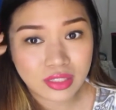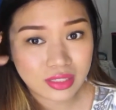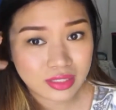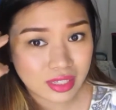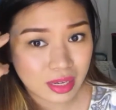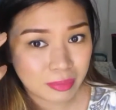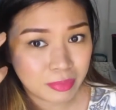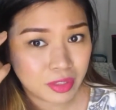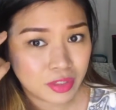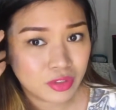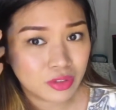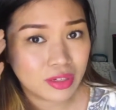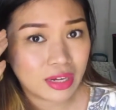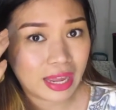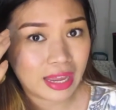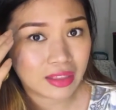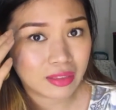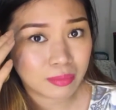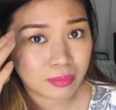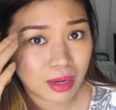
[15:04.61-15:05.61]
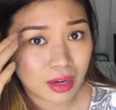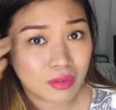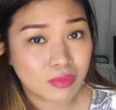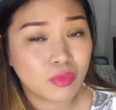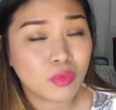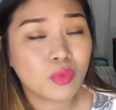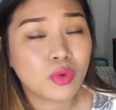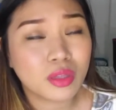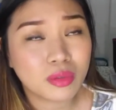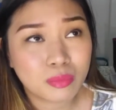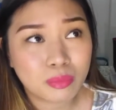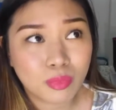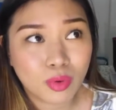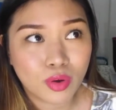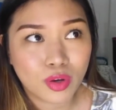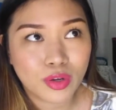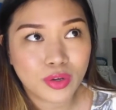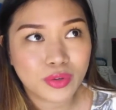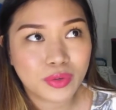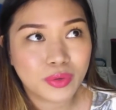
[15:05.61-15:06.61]
Ang sabi dito, light brown. What
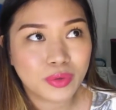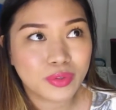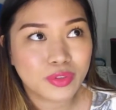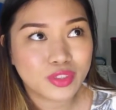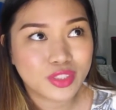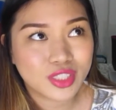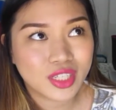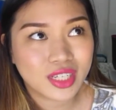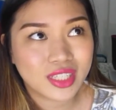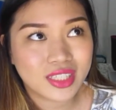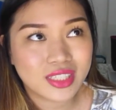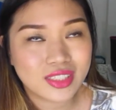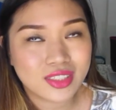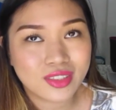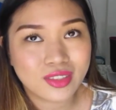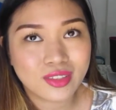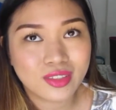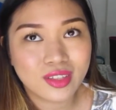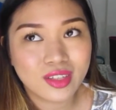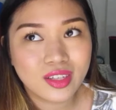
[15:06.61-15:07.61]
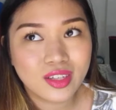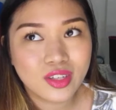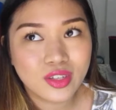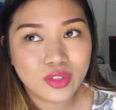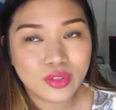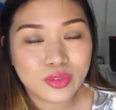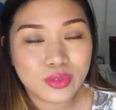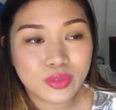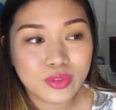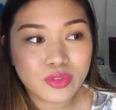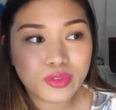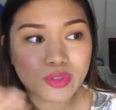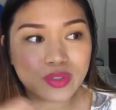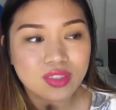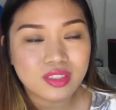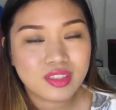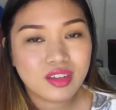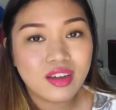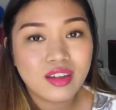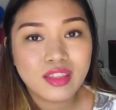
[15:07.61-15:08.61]
more kung yung shade is, kung
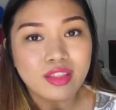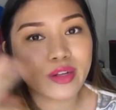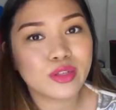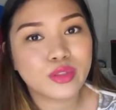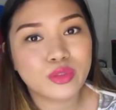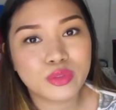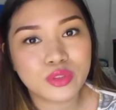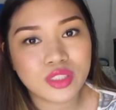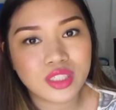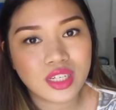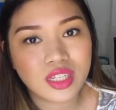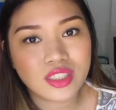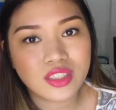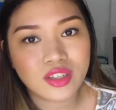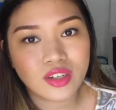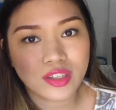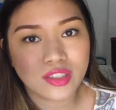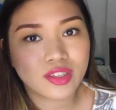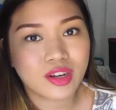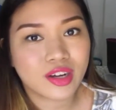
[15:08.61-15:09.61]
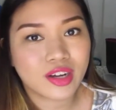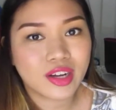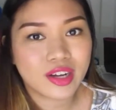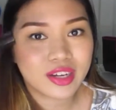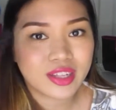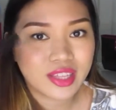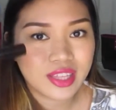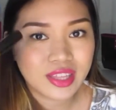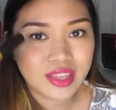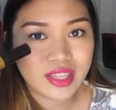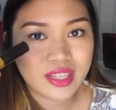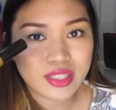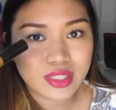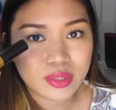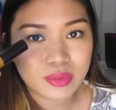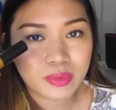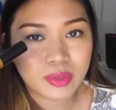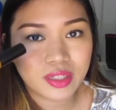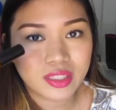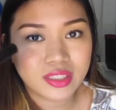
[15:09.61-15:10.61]
yung other two shades are darker than
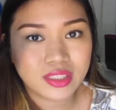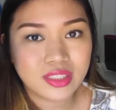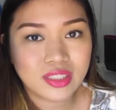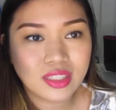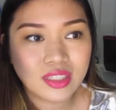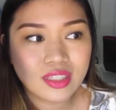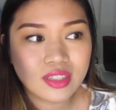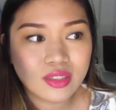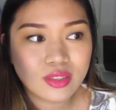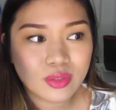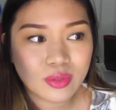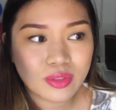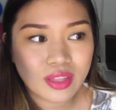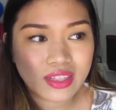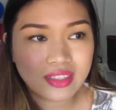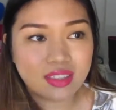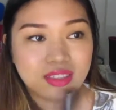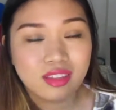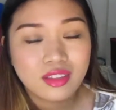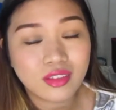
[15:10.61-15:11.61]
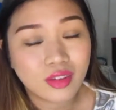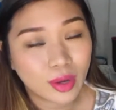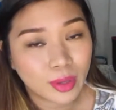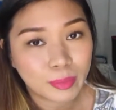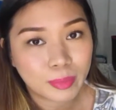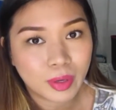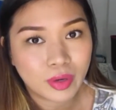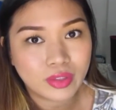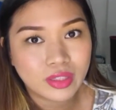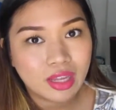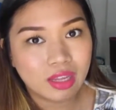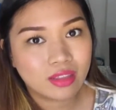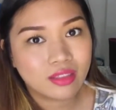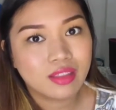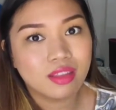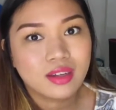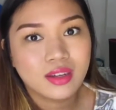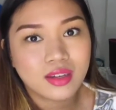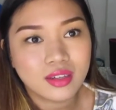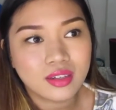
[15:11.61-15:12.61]
this one. So, that's the dark brown
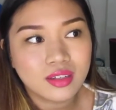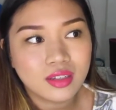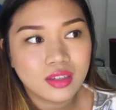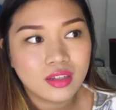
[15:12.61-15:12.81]
and the